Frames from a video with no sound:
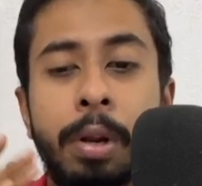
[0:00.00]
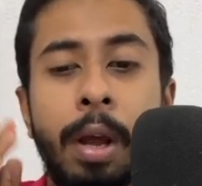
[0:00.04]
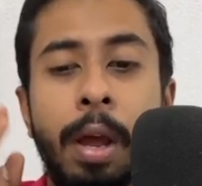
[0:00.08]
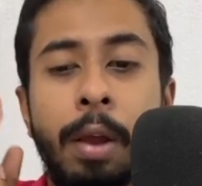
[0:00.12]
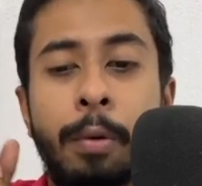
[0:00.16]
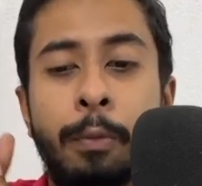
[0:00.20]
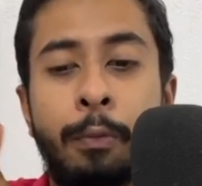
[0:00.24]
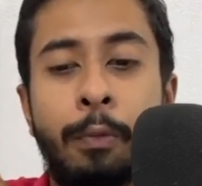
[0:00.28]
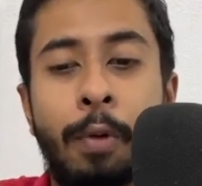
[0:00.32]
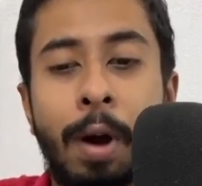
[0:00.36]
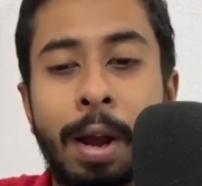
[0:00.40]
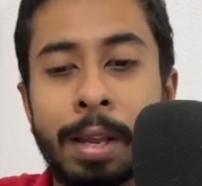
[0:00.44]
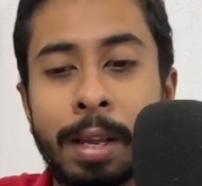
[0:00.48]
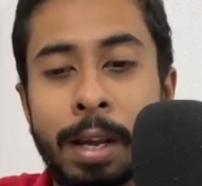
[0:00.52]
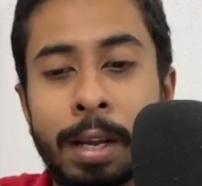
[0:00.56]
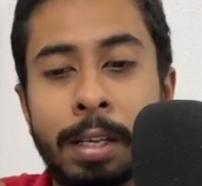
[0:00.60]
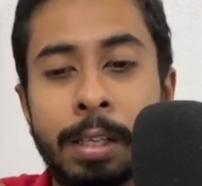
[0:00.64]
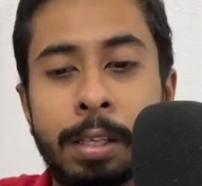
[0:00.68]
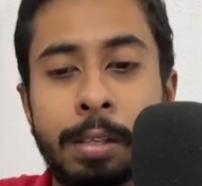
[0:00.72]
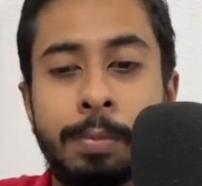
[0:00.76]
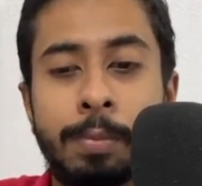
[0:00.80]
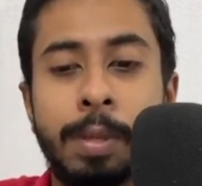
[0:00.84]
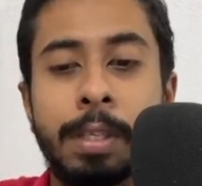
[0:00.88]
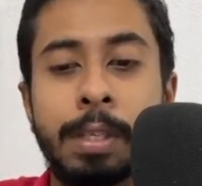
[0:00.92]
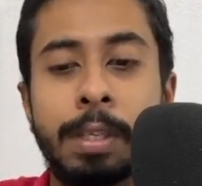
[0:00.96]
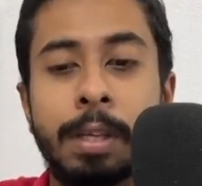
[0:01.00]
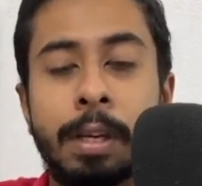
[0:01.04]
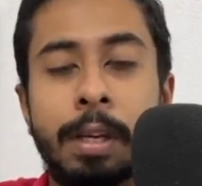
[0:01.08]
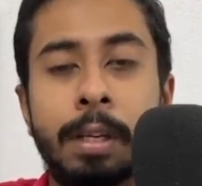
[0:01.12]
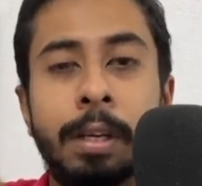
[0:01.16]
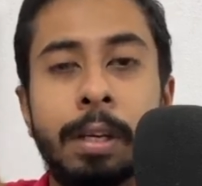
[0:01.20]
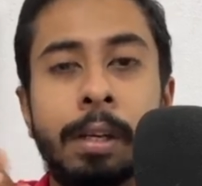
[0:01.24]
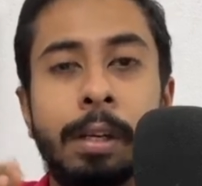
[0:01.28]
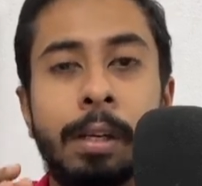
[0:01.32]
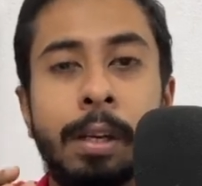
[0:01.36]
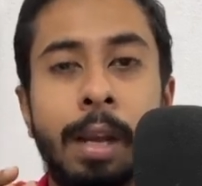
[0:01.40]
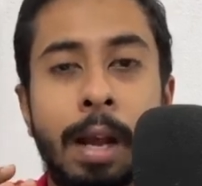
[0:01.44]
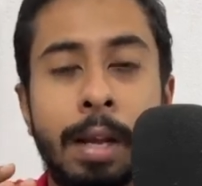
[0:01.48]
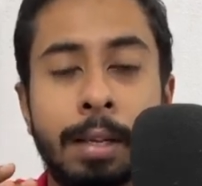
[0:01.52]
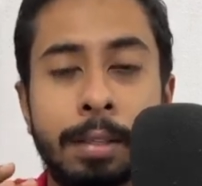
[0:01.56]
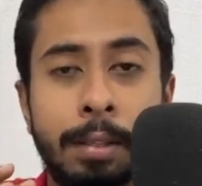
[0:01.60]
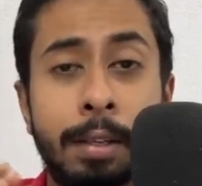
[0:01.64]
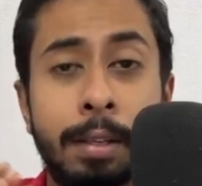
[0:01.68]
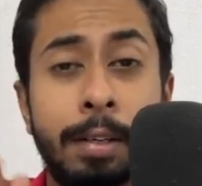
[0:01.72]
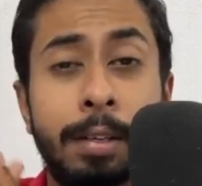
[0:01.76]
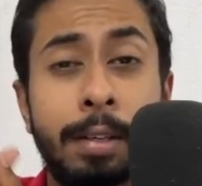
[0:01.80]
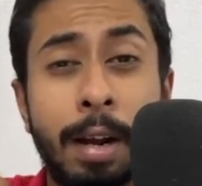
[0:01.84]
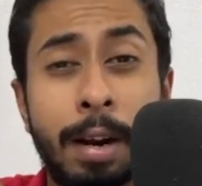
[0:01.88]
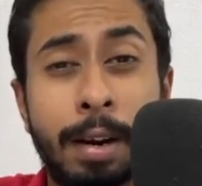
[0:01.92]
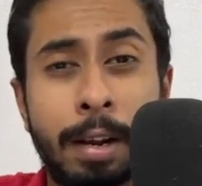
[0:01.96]
and yi is basically the class,
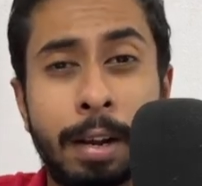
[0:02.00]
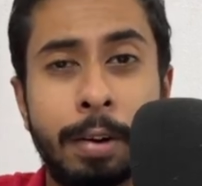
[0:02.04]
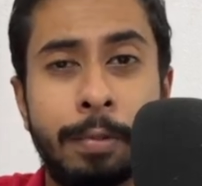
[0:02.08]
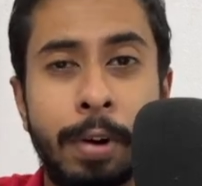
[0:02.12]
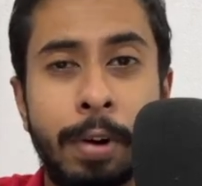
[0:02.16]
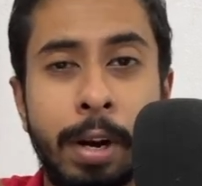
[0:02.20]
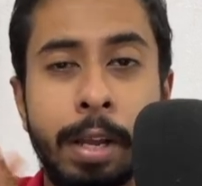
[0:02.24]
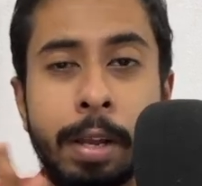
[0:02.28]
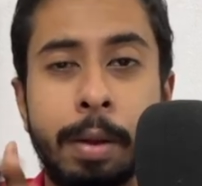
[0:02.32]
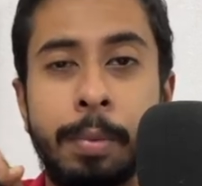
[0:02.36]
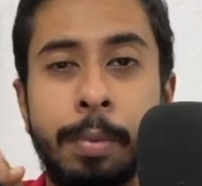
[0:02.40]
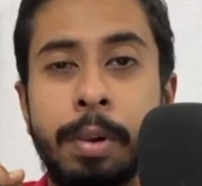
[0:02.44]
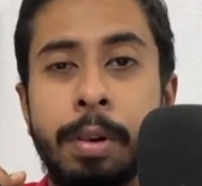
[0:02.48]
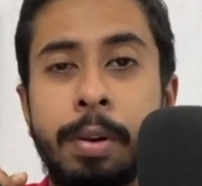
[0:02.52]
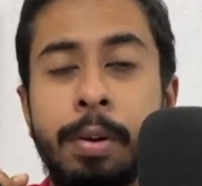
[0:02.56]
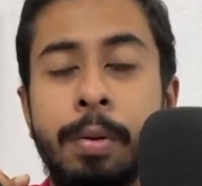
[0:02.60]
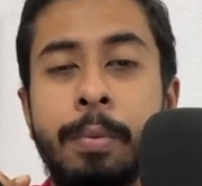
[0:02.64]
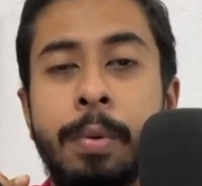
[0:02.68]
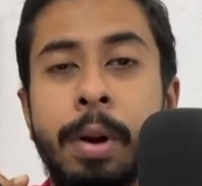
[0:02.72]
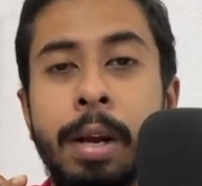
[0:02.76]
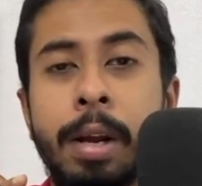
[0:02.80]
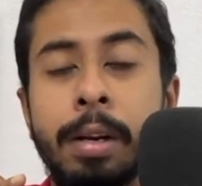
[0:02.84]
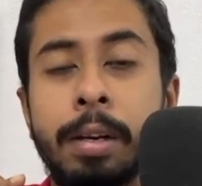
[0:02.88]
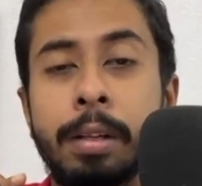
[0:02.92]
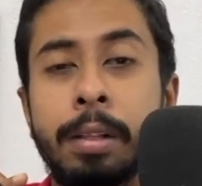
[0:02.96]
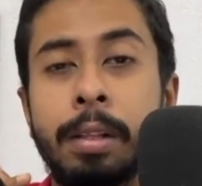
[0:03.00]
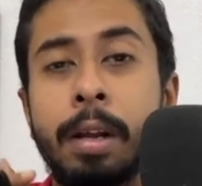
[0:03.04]
the target variable, right?